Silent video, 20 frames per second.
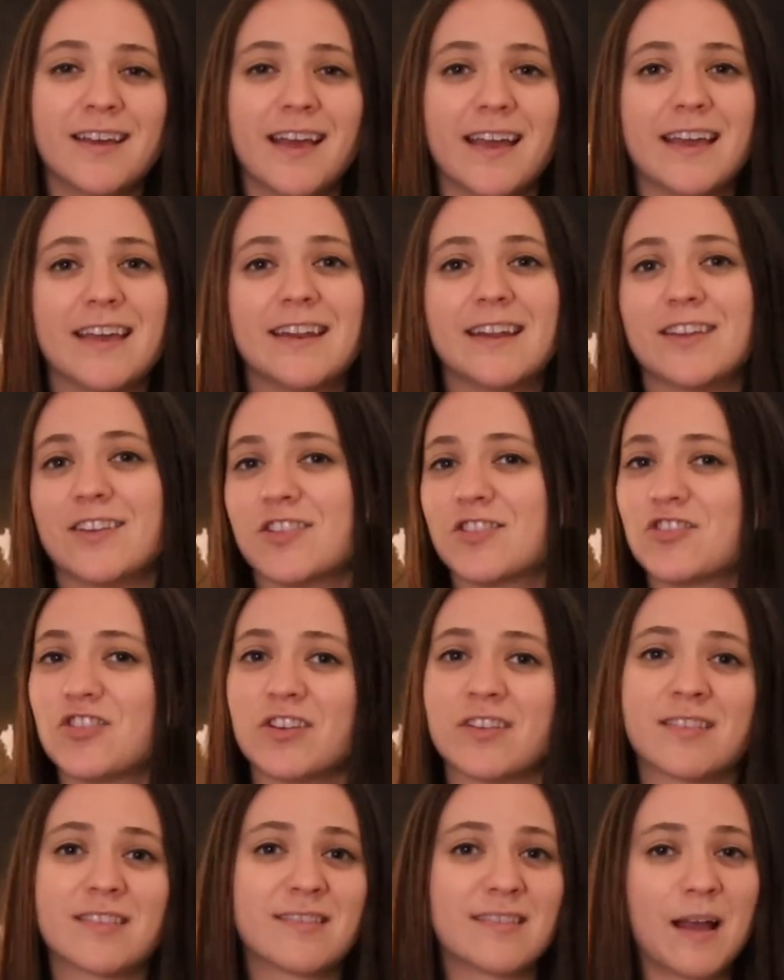It is
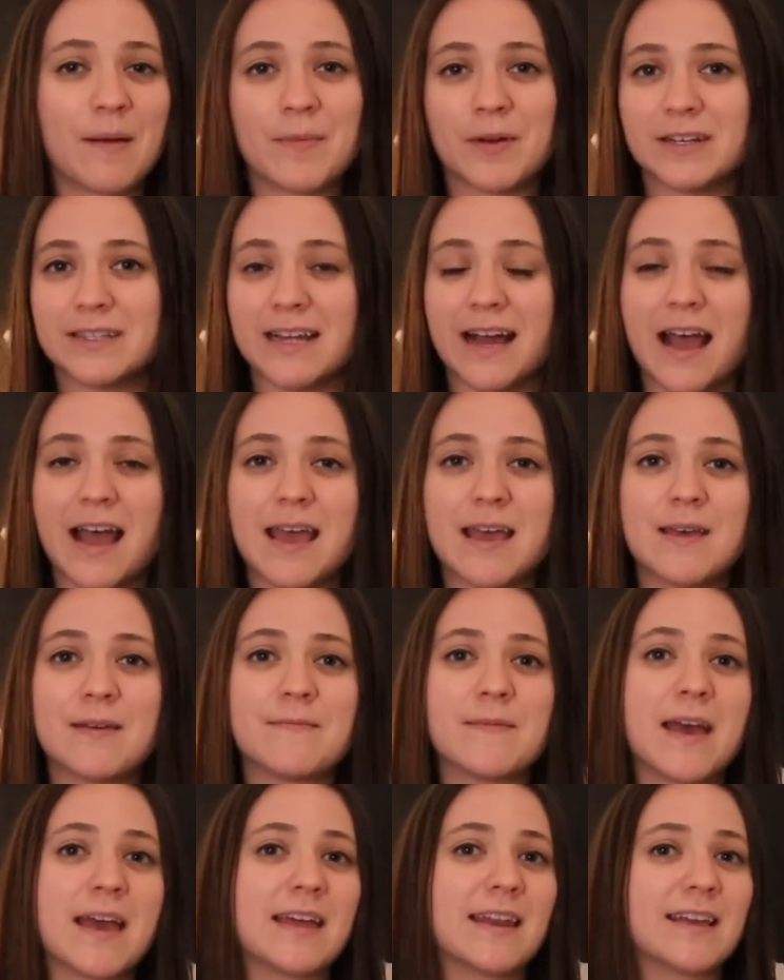just
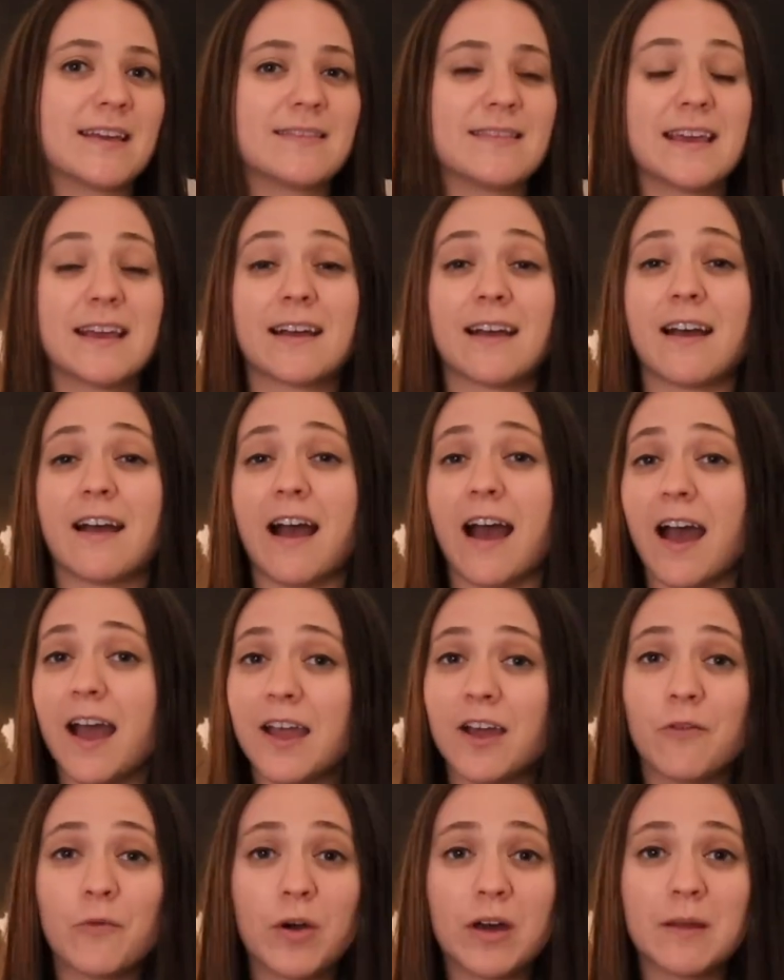summertime, and I think
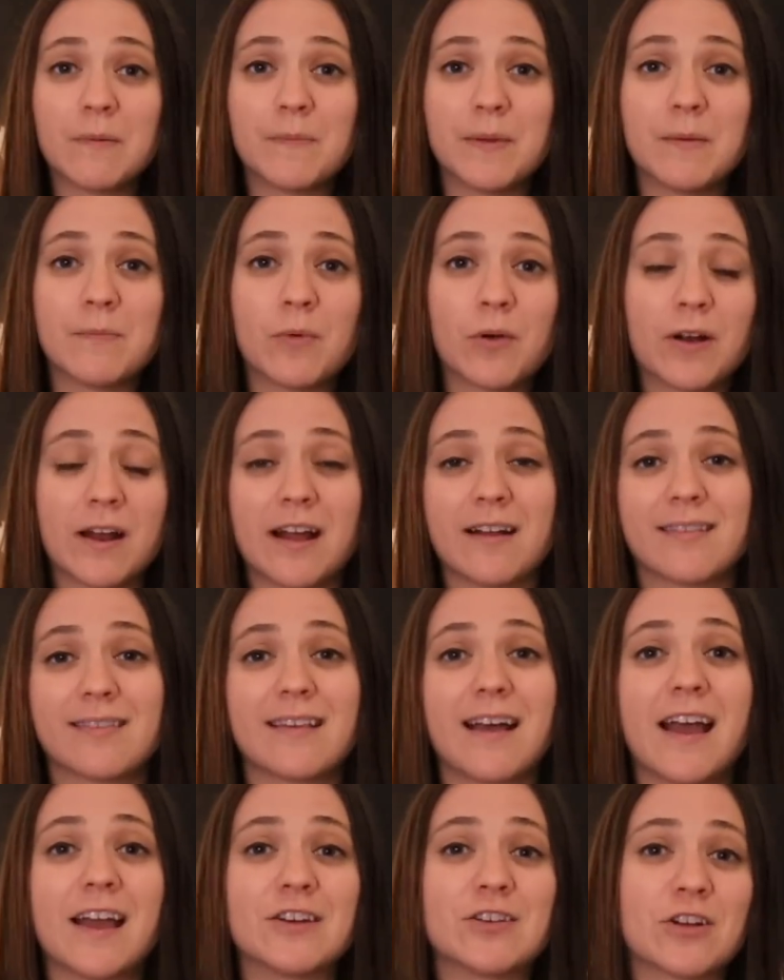I want to be more
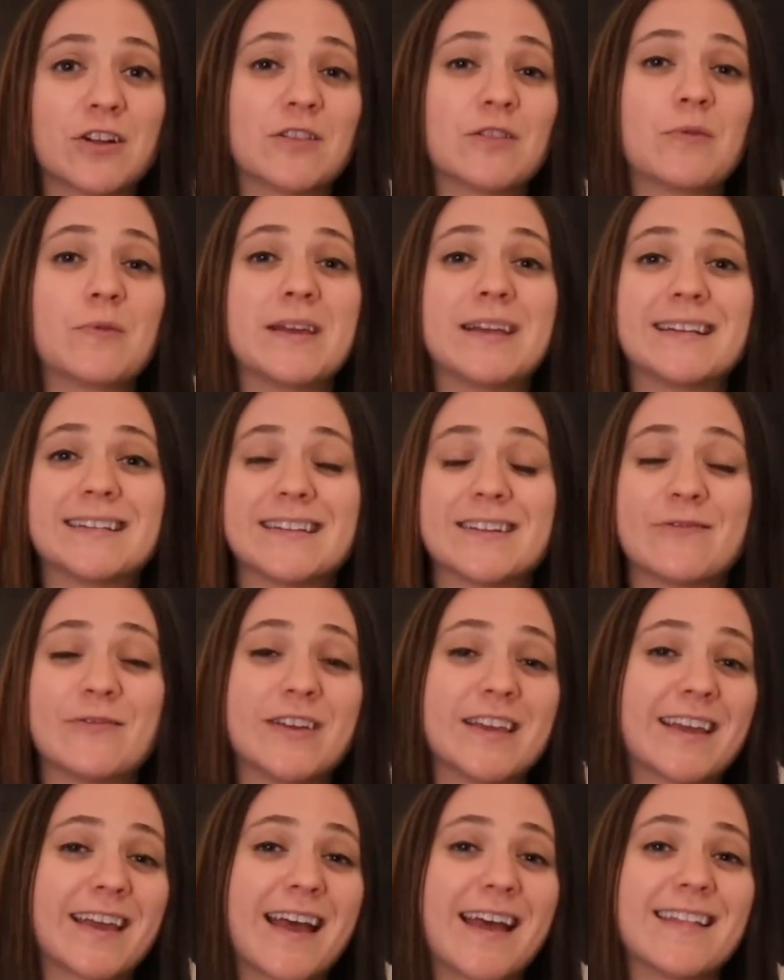outside during the
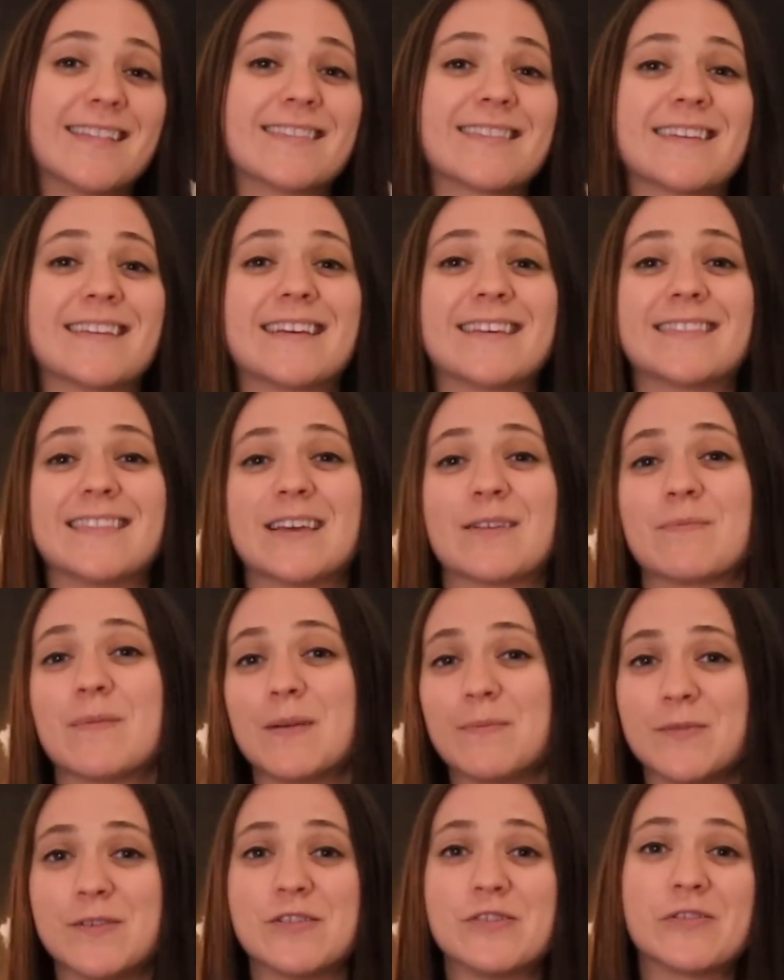weekends, and I think
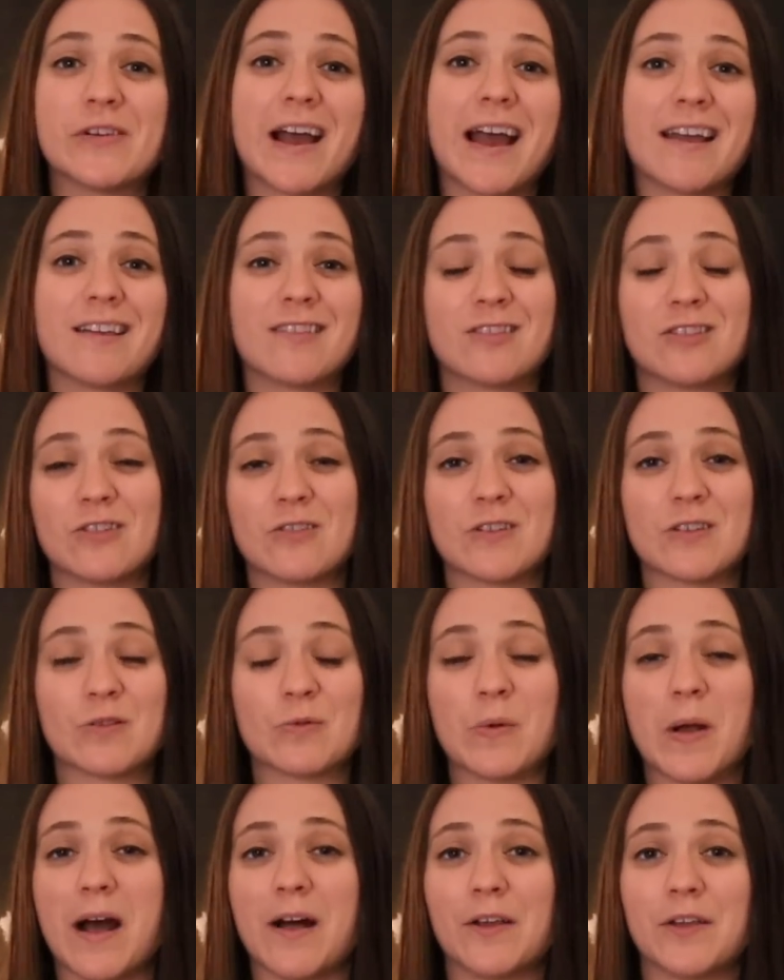maybe you guys do as
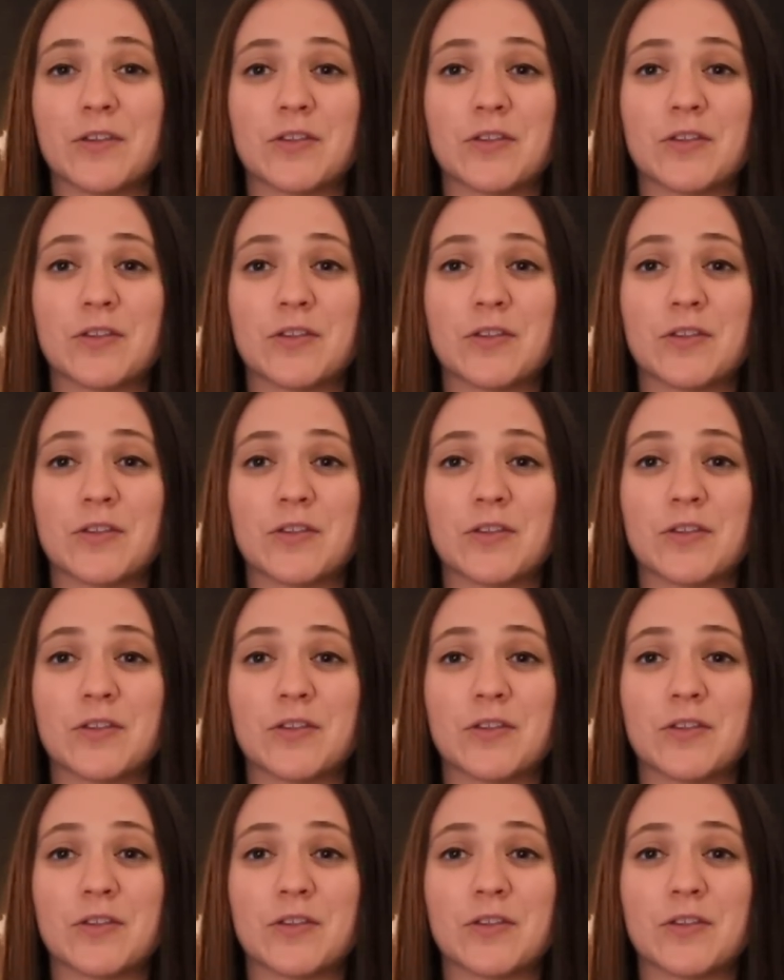well.